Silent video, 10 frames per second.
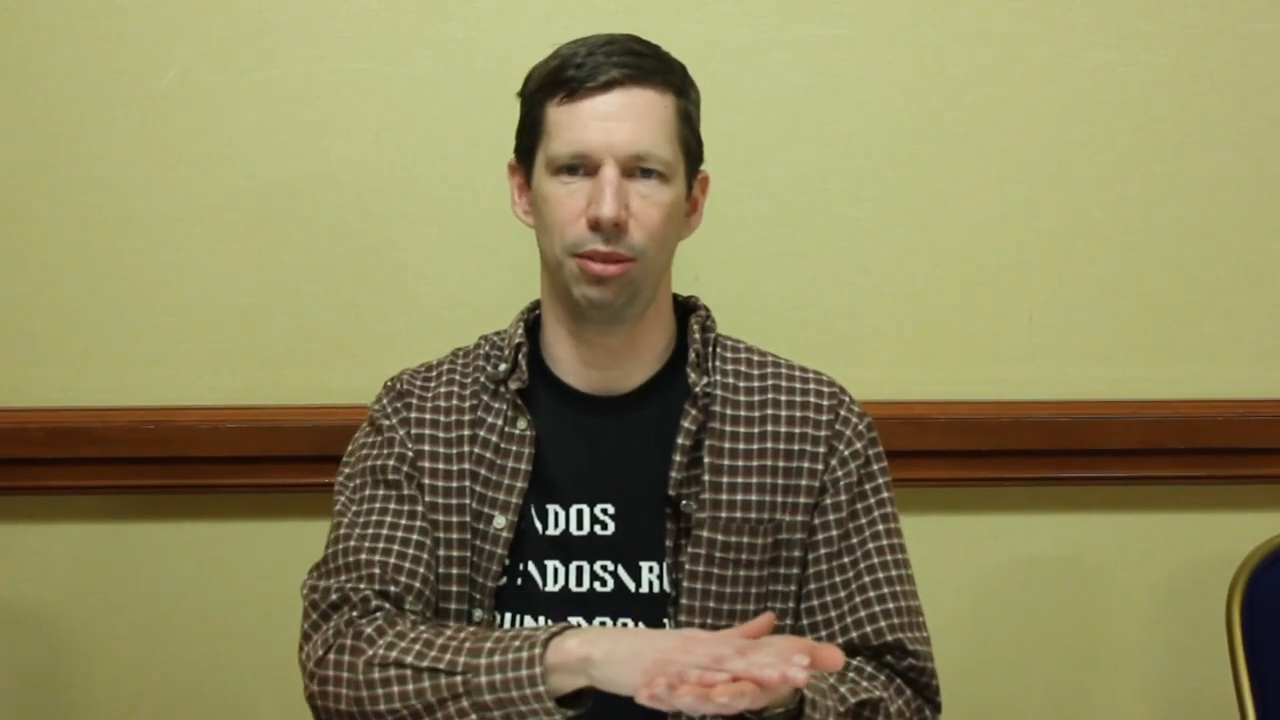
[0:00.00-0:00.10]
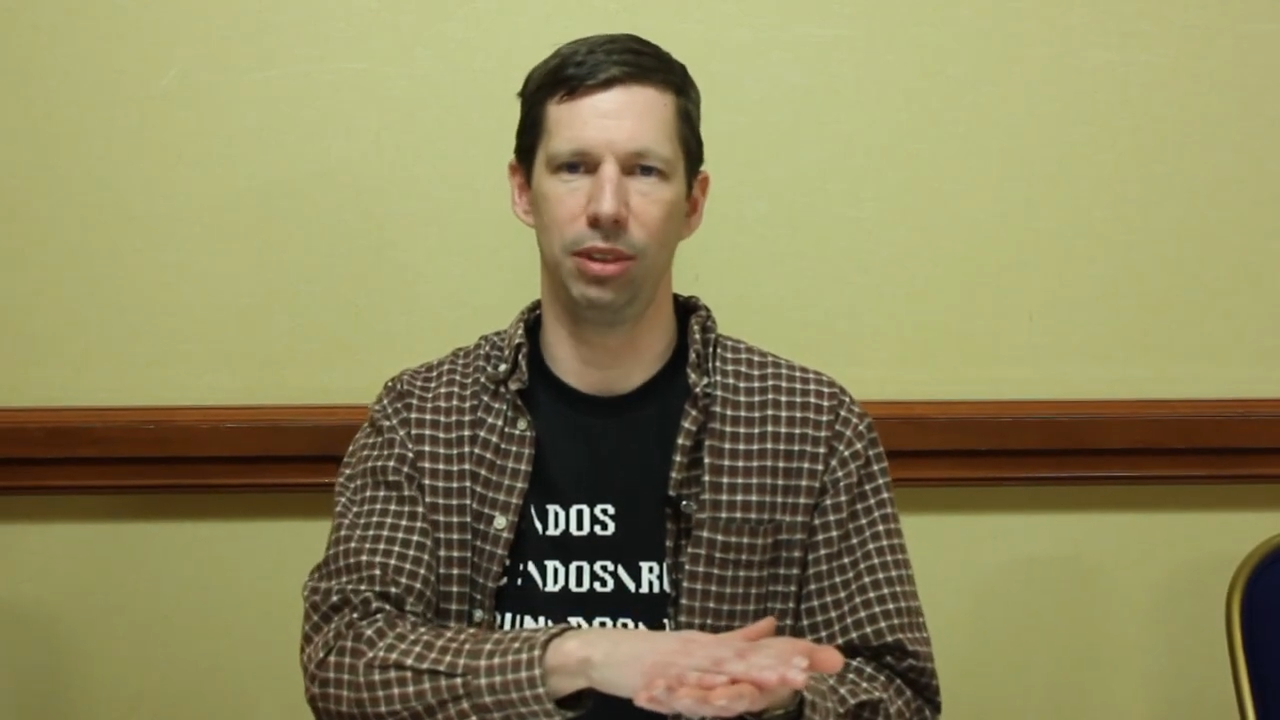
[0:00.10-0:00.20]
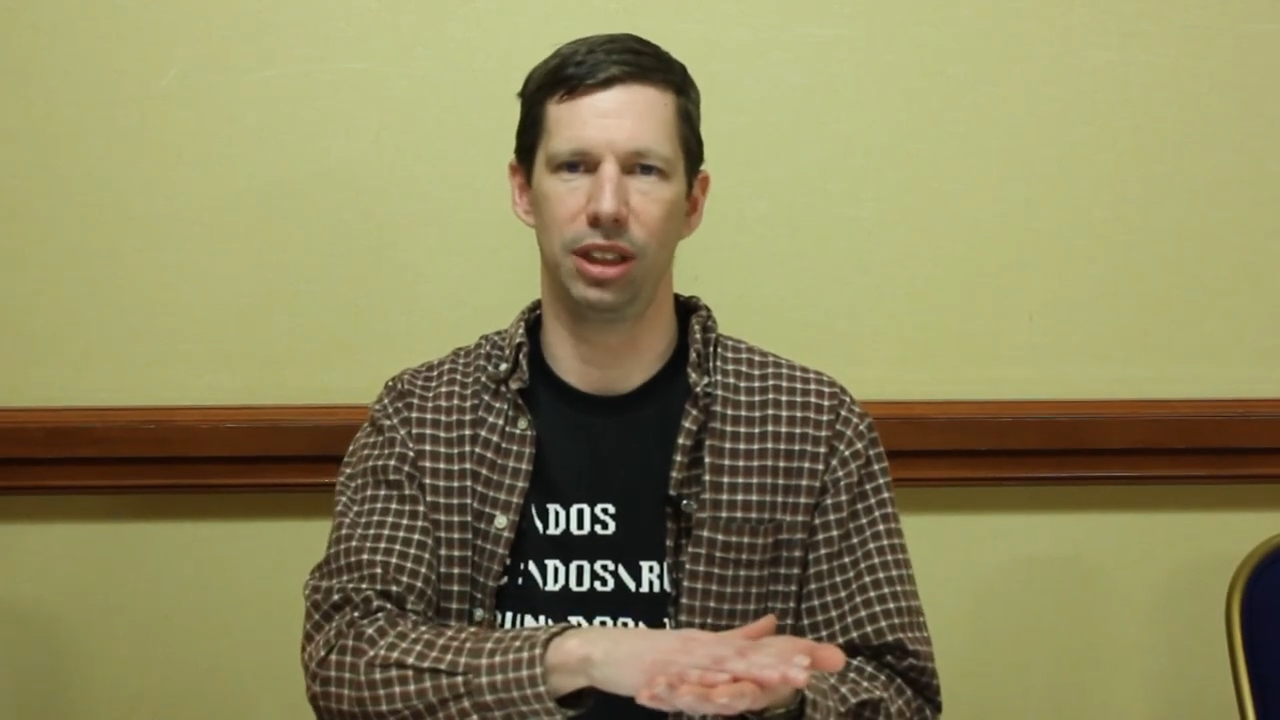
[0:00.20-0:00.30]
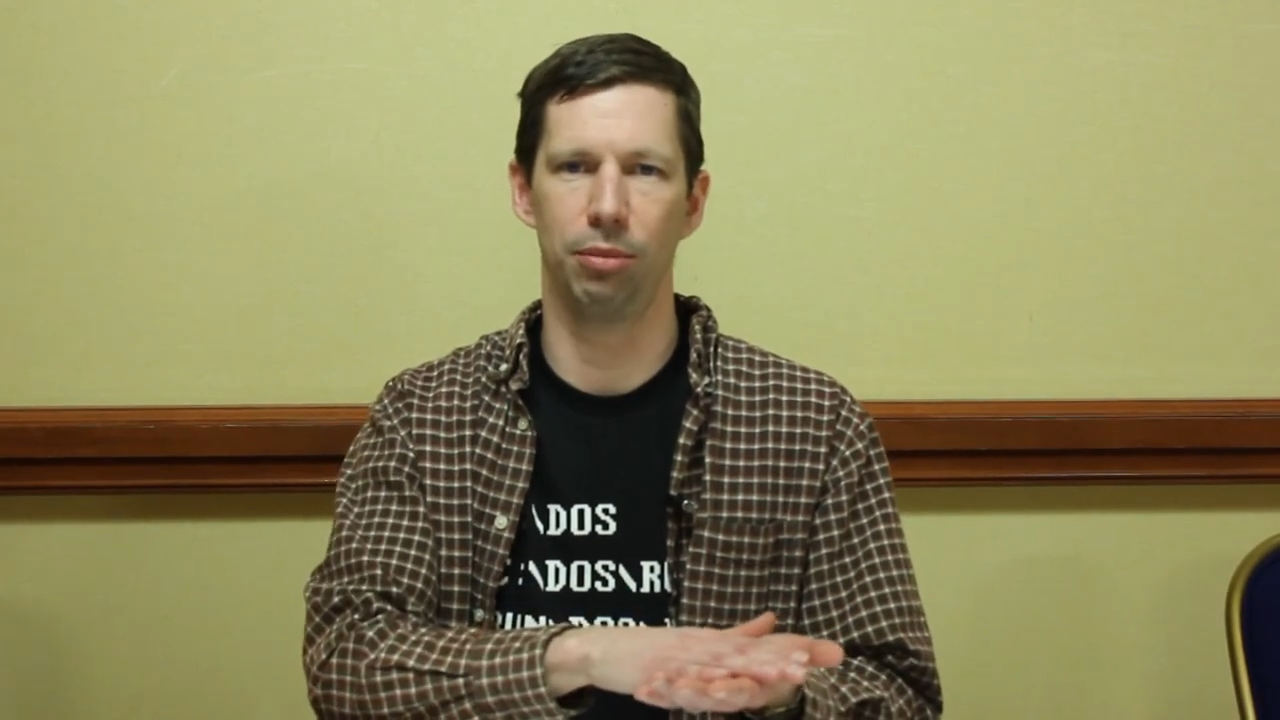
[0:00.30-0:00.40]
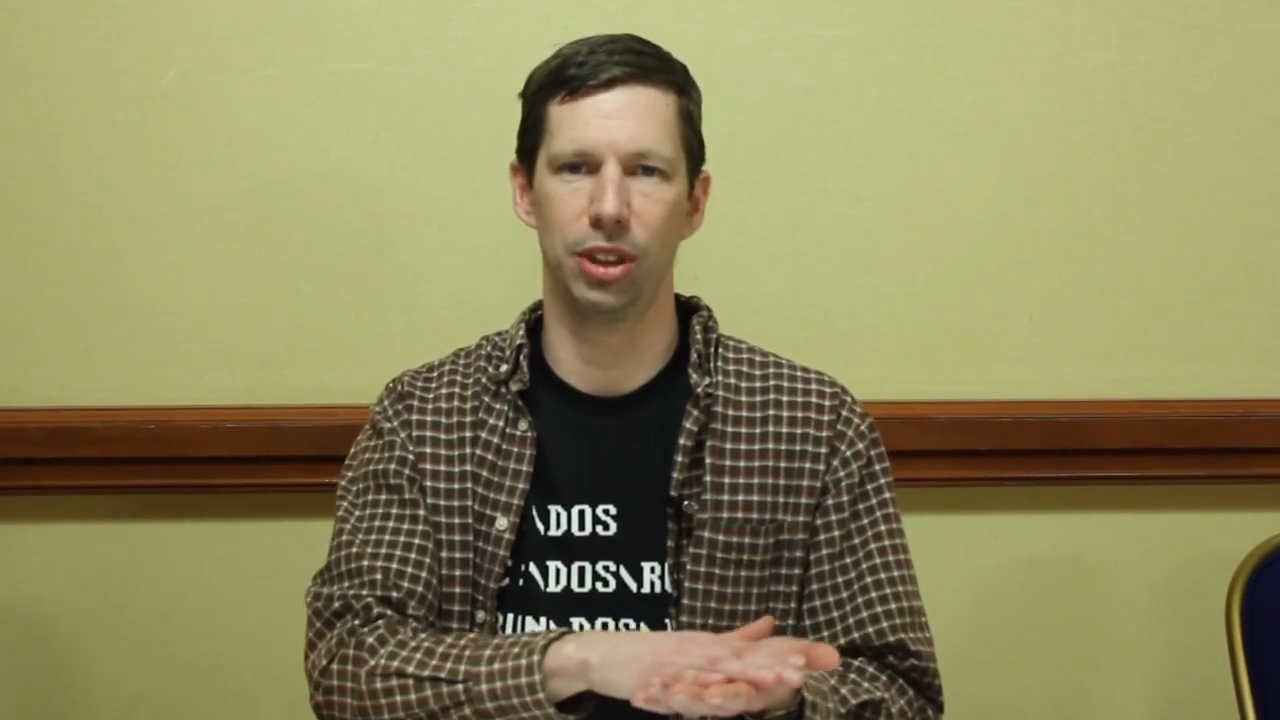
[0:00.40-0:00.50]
to meet the